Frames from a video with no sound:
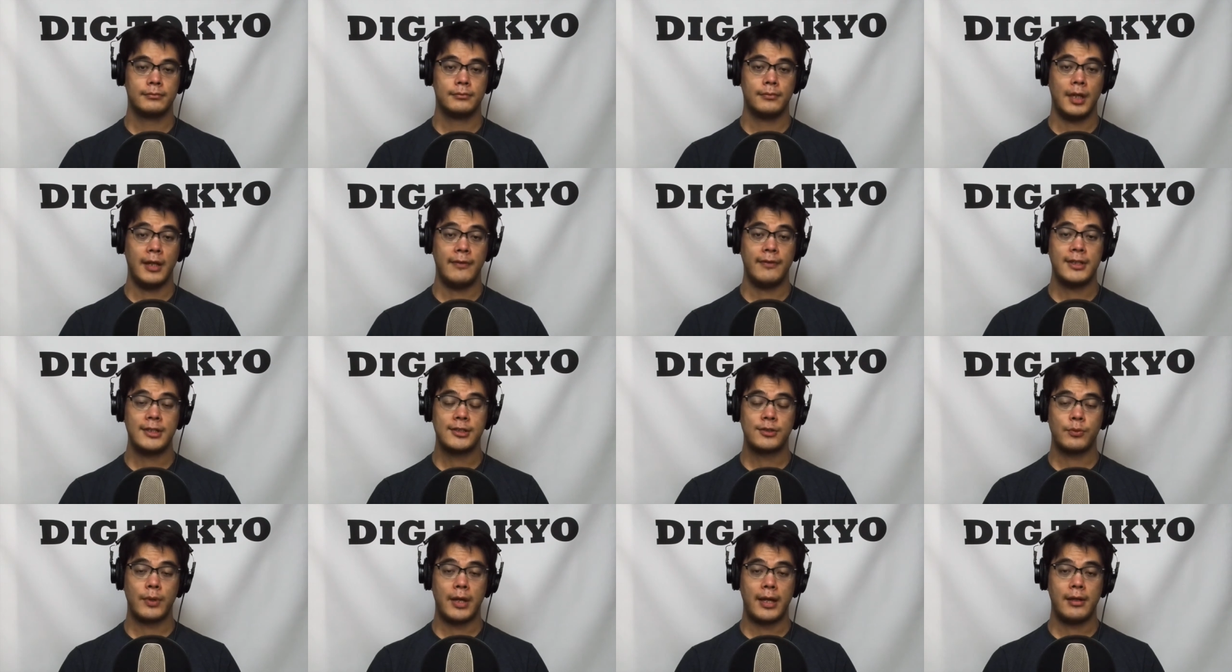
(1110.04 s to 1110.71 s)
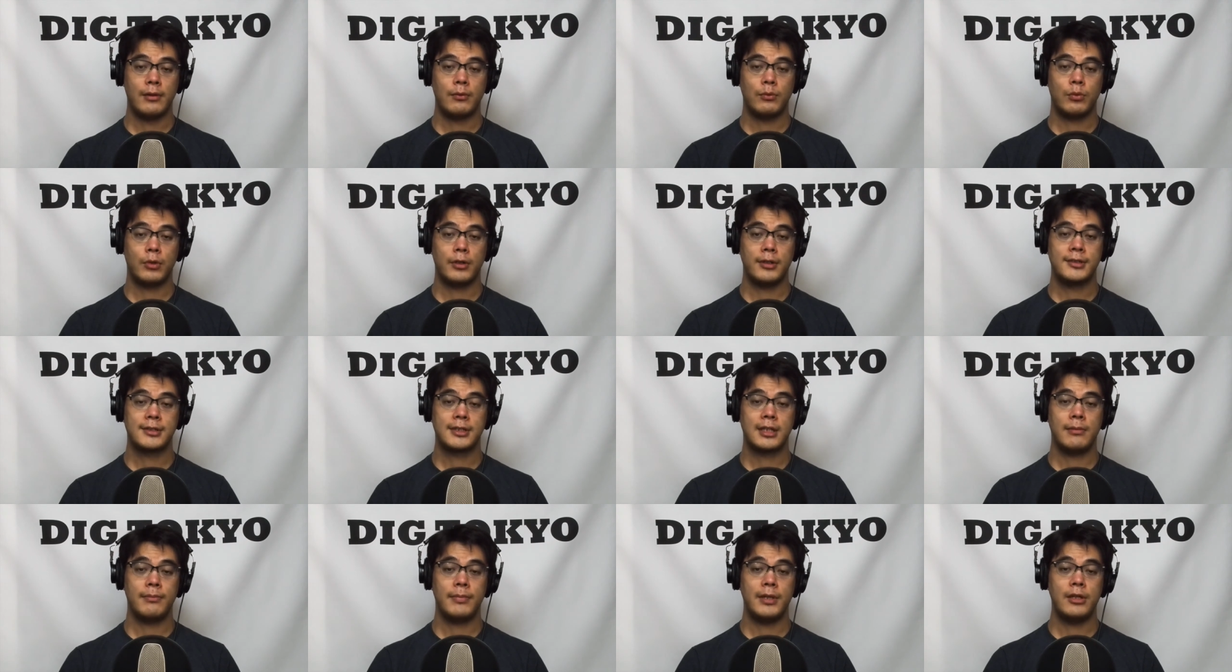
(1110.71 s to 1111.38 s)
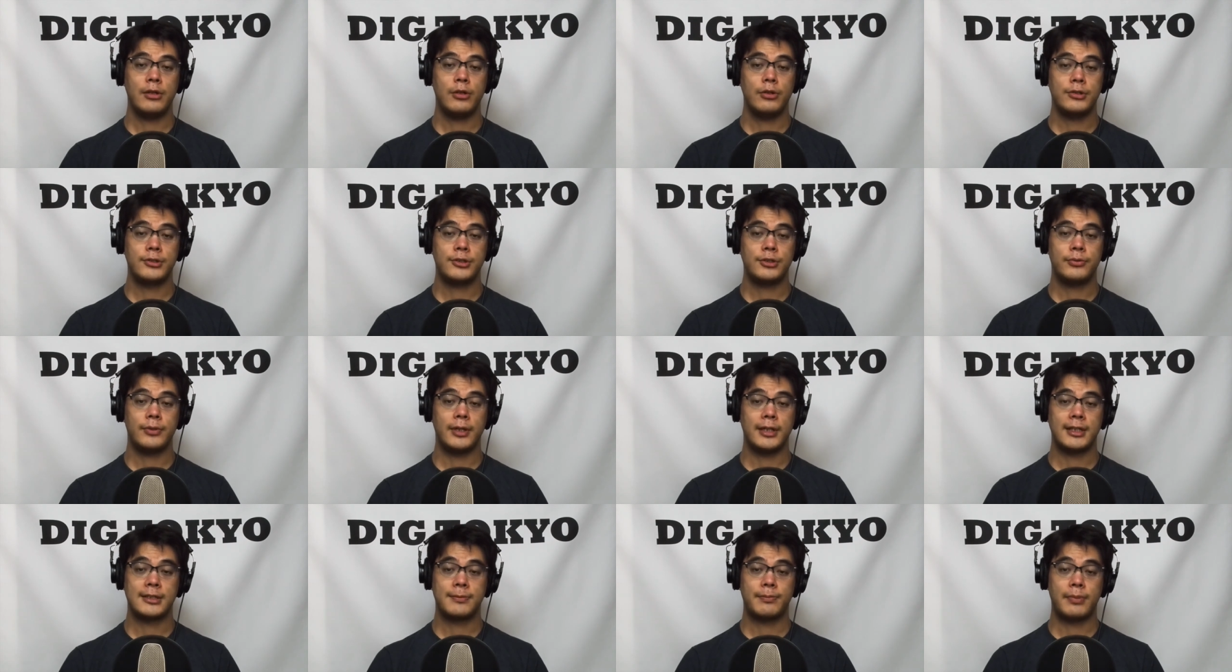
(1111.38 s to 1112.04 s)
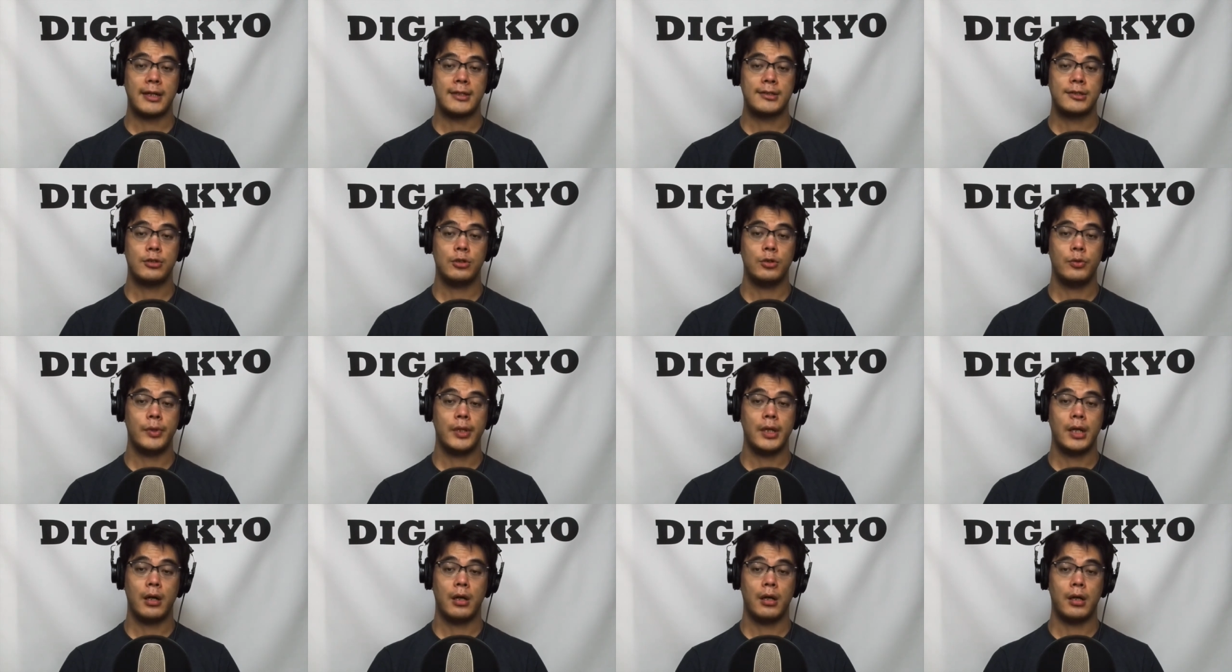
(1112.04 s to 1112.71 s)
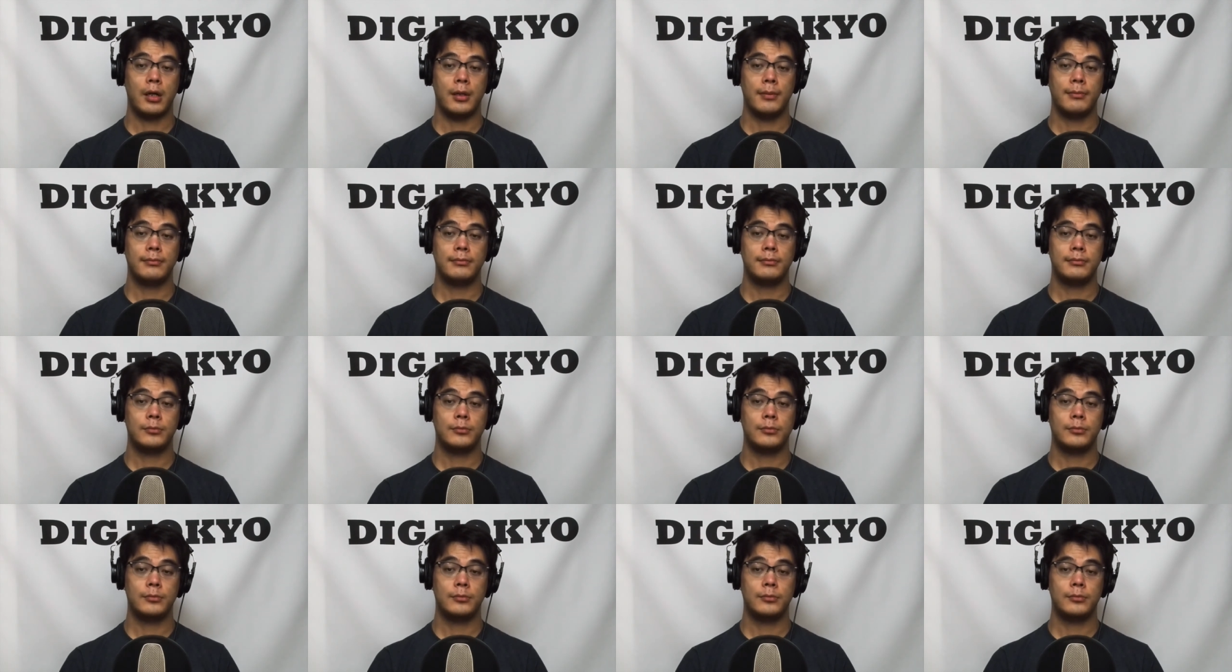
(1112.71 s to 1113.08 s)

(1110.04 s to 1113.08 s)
In this way, words can be used to express who we are,